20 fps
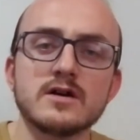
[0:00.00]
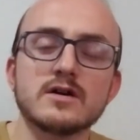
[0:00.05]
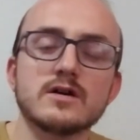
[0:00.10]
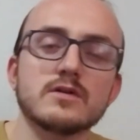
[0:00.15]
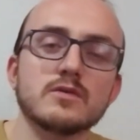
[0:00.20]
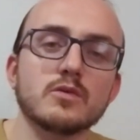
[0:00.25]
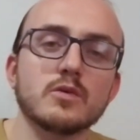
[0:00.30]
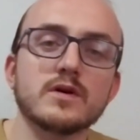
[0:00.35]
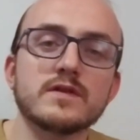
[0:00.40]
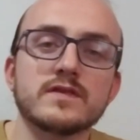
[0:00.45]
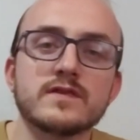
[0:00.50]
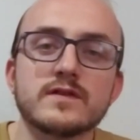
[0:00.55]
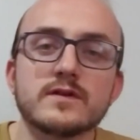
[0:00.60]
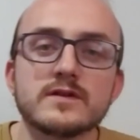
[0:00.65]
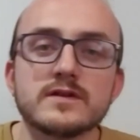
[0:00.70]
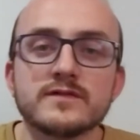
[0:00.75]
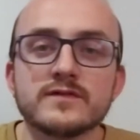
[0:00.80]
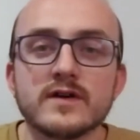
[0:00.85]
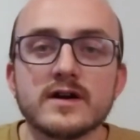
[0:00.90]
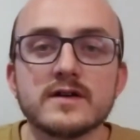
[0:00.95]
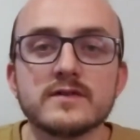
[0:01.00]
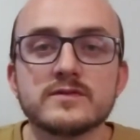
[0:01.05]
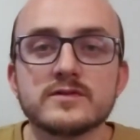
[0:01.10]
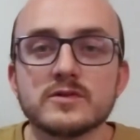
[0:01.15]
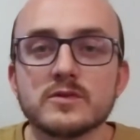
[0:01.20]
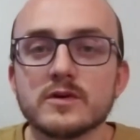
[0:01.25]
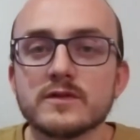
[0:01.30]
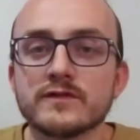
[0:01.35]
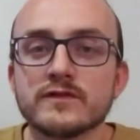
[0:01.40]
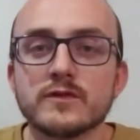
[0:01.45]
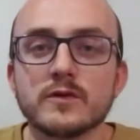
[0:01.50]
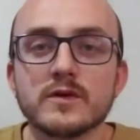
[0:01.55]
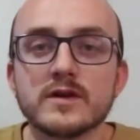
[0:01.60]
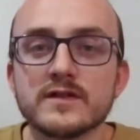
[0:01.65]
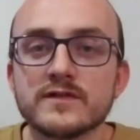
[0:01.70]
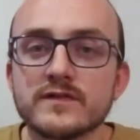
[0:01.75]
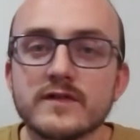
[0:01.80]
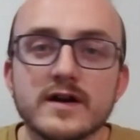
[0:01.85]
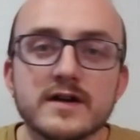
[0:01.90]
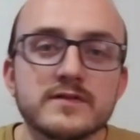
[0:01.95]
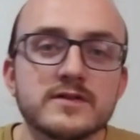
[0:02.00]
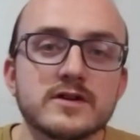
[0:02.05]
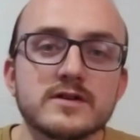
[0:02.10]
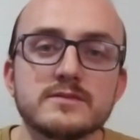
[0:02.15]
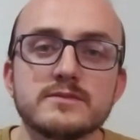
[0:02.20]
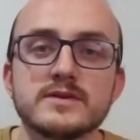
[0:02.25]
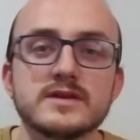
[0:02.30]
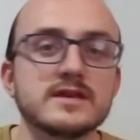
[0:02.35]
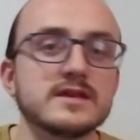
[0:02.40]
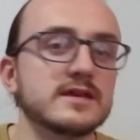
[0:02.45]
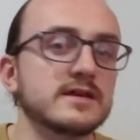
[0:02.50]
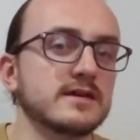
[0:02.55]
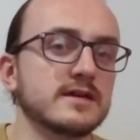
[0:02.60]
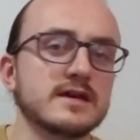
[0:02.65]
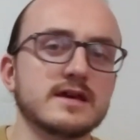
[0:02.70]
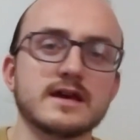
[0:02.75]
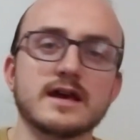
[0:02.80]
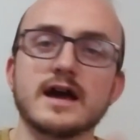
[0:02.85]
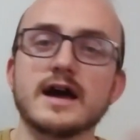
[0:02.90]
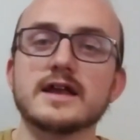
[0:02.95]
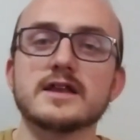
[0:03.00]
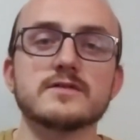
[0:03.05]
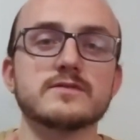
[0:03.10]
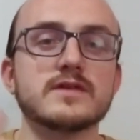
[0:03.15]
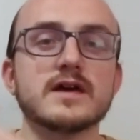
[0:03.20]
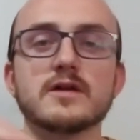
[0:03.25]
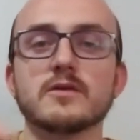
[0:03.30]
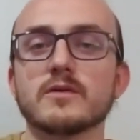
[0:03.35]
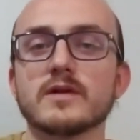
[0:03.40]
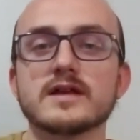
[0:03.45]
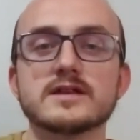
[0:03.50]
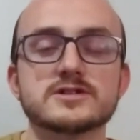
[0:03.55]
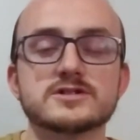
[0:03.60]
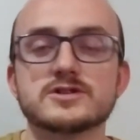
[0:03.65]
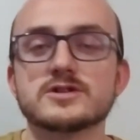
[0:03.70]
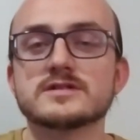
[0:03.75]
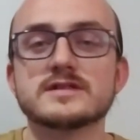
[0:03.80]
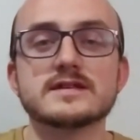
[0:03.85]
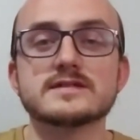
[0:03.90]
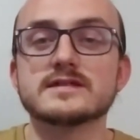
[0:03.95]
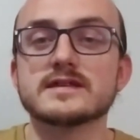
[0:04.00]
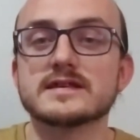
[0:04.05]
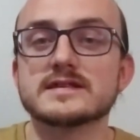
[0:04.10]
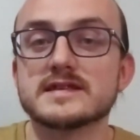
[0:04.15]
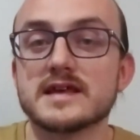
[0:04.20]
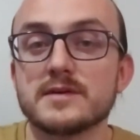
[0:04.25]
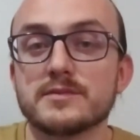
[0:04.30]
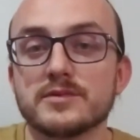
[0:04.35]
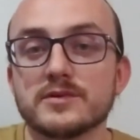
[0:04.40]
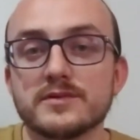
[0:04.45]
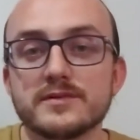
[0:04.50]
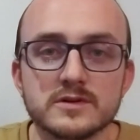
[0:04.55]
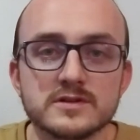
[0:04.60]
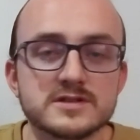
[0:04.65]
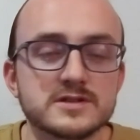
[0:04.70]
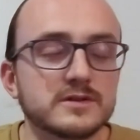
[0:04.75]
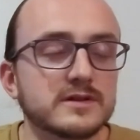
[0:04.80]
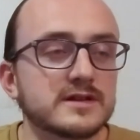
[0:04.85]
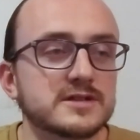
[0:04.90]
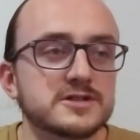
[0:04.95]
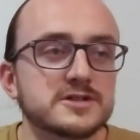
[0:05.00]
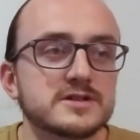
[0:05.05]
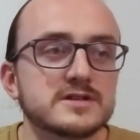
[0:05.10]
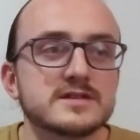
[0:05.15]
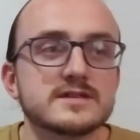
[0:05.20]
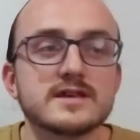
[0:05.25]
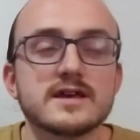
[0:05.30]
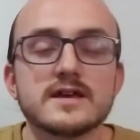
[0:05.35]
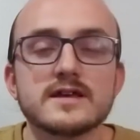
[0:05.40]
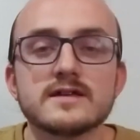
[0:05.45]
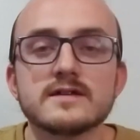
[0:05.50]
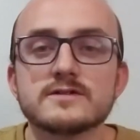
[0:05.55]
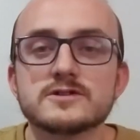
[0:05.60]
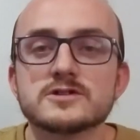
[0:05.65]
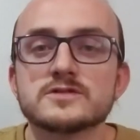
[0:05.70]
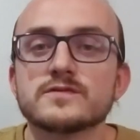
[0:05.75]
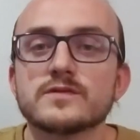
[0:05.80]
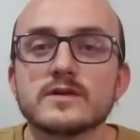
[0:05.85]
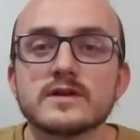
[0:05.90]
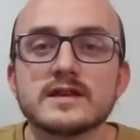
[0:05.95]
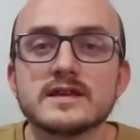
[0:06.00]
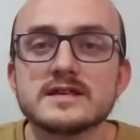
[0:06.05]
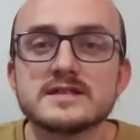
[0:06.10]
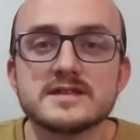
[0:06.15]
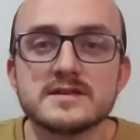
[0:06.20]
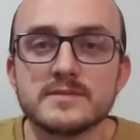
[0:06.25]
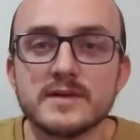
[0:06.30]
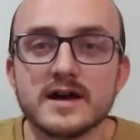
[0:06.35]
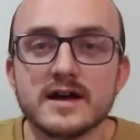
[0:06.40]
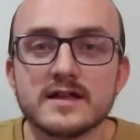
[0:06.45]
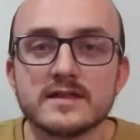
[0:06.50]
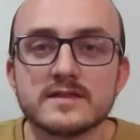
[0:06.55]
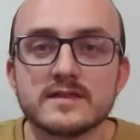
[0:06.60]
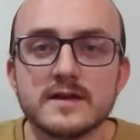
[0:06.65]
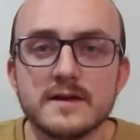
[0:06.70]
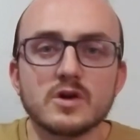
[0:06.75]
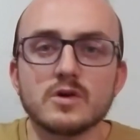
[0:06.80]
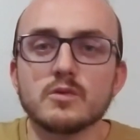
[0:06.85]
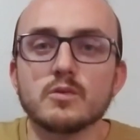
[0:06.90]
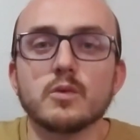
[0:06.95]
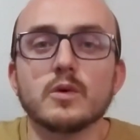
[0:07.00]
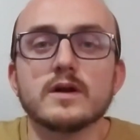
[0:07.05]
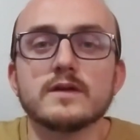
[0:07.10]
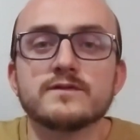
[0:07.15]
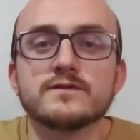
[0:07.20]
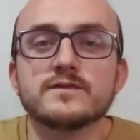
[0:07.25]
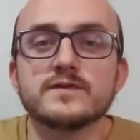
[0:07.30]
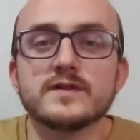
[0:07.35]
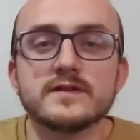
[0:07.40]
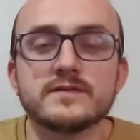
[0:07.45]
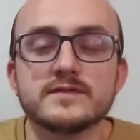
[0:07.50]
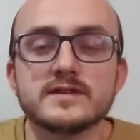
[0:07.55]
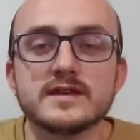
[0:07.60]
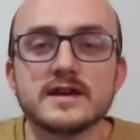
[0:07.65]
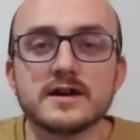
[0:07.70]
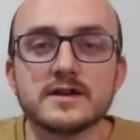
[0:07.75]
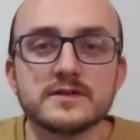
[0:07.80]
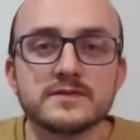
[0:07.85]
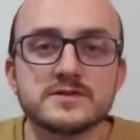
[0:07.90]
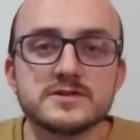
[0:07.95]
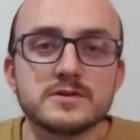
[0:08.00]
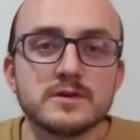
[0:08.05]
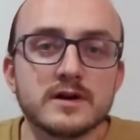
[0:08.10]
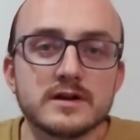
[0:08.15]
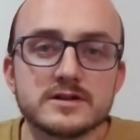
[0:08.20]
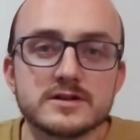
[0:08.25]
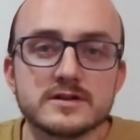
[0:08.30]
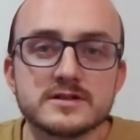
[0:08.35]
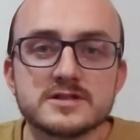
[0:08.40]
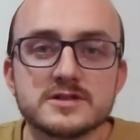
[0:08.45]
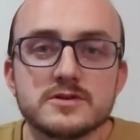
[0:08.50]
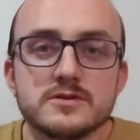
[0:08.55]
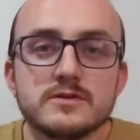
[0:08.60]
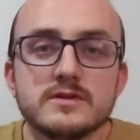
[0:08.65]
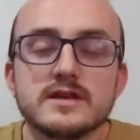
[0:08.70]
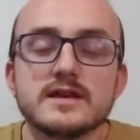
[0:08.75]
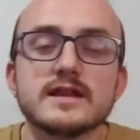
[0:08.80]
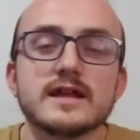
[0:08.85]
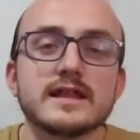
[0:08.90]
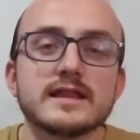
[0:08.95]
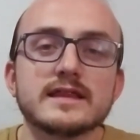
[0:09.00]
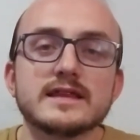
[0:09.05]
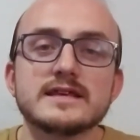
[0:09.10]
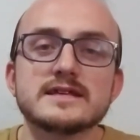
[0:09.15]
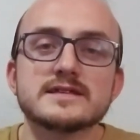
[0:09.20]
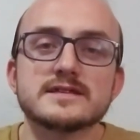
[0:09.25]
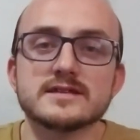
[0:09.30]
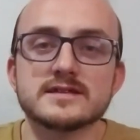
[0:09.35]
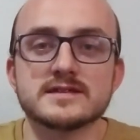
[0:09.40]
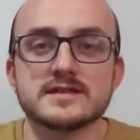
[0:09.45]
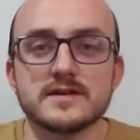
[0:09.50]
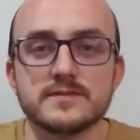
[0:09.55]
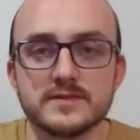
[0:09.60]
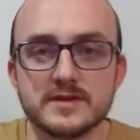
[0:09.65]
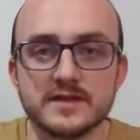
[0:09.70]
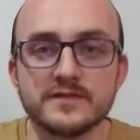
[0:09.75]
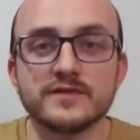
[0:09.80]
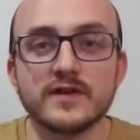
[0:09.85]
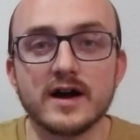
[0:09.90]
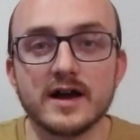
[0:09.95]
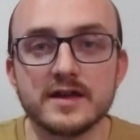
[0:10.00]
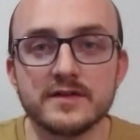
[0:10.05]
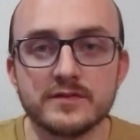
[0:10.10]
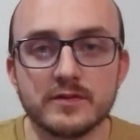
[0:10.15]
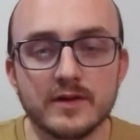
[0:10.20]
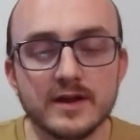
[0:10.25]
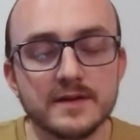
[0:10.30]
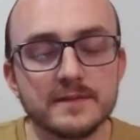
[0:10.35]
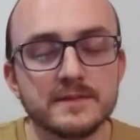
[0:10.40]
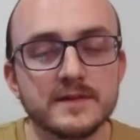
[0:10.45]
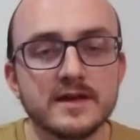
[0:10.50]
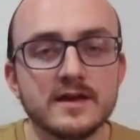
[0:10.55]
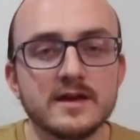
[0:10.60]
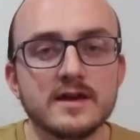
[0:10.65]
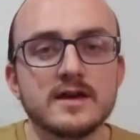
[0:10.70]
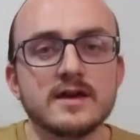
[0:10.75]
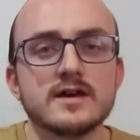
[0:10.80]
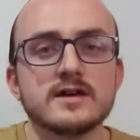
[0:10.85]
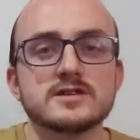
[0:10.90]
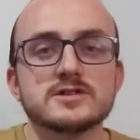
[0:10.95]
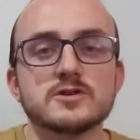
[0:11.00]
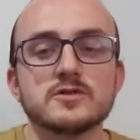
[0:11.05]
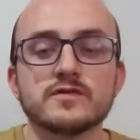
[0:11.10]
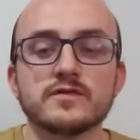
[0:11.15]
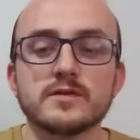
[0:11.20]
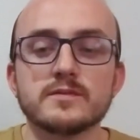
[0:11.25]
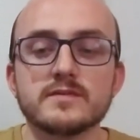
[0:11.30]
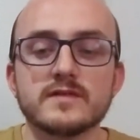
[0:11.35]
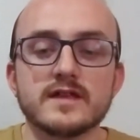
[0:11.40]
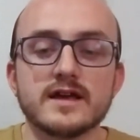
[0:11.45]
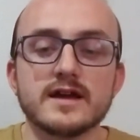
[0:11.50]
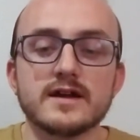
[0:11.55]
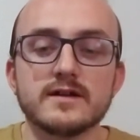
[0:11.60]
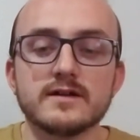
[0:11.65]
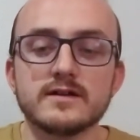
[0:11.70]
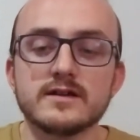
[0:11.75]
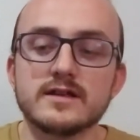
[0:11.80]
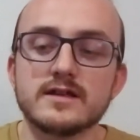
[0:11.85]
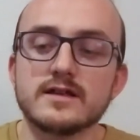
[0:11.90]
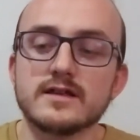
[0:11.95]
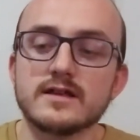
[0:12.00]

135 to 145 could be kind of that range, just as an example. So let's just say, just for easy math, 150 out of 200. So you need at least a 75, right? So from there,